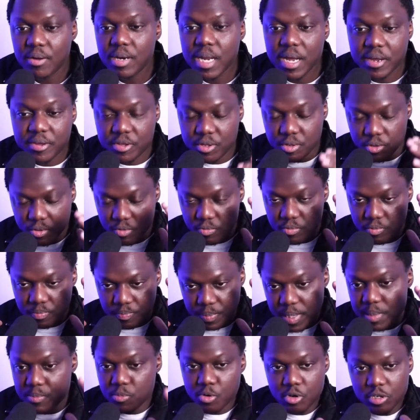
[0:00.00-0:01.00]
that
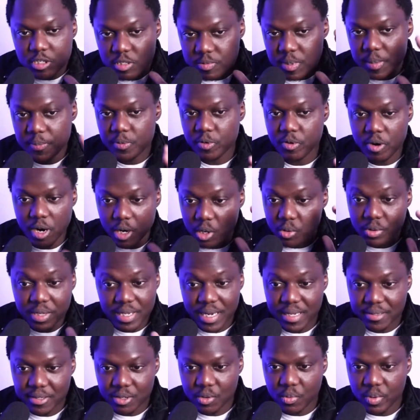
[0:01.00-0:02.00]
most people are looking
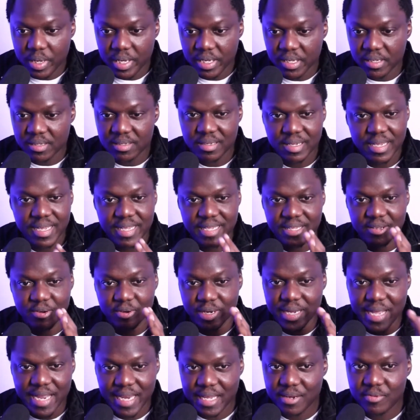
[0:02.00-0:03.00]
at the wheel and they're
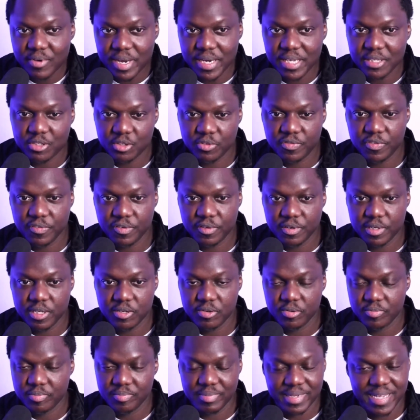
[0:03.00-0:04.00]
getting ready to
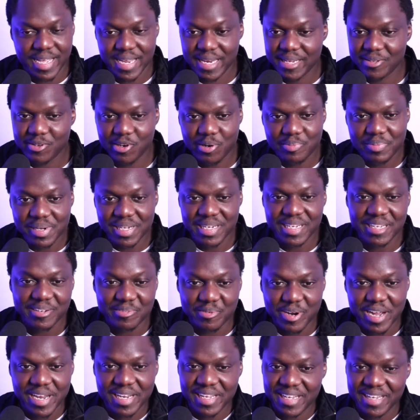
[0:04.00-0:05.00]
they're getting their money
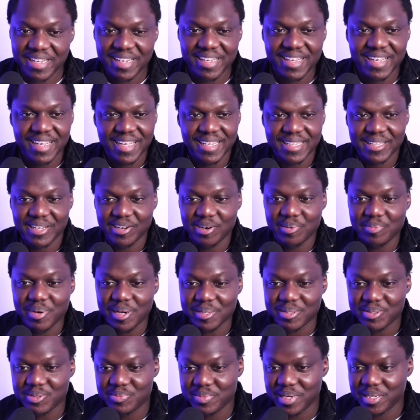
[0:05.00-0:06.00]
ready and they're
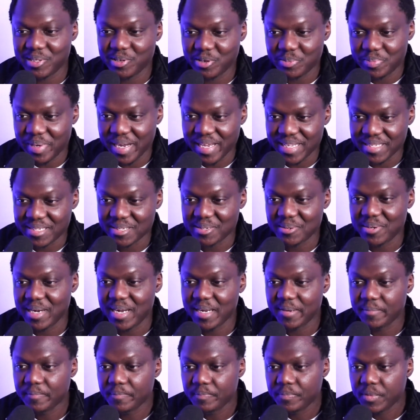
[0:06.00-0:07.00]
about to make their bets,
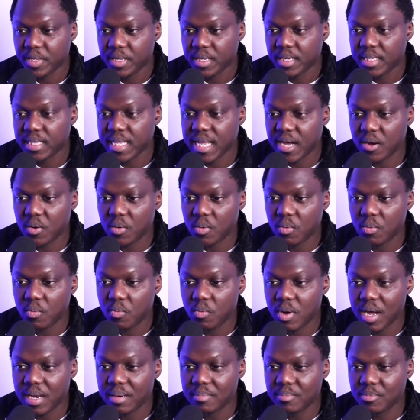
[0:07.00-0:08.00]
right? Now
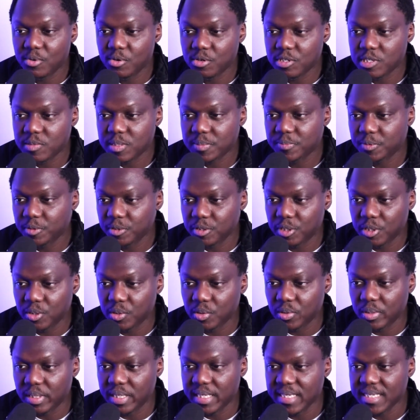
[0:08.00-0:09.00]
what most people
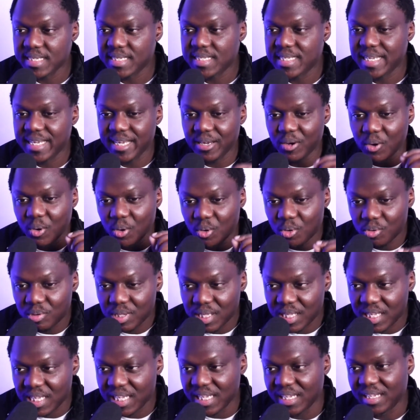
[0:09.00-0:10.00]
do is they
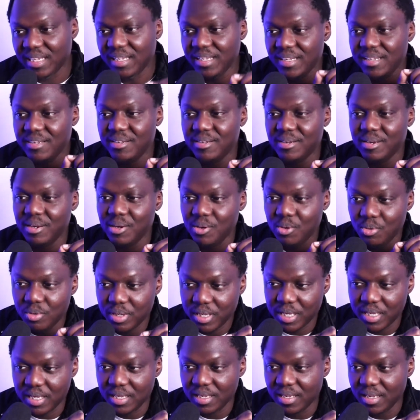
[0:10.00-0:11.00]
only
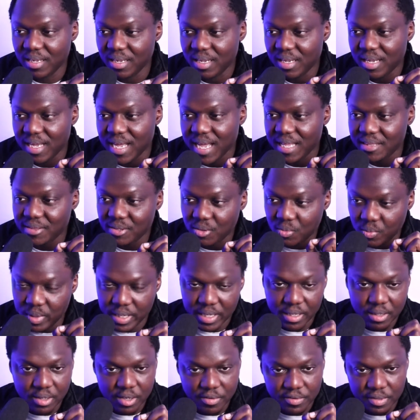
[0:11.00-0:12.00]
looking at the
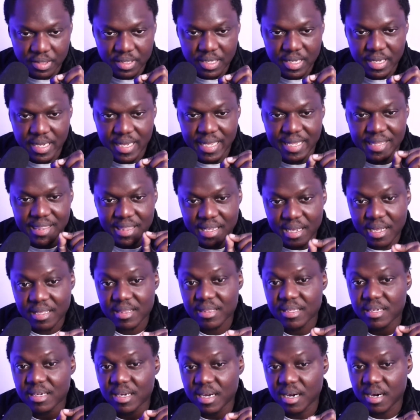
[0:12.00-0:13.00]
wheel and not
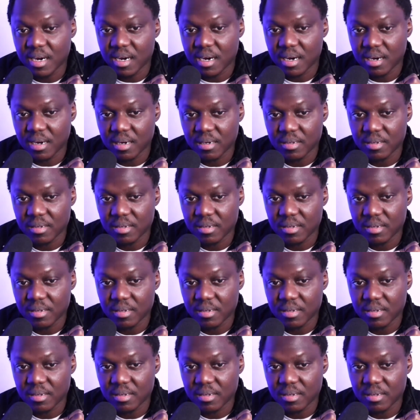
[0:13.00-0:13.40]
the car.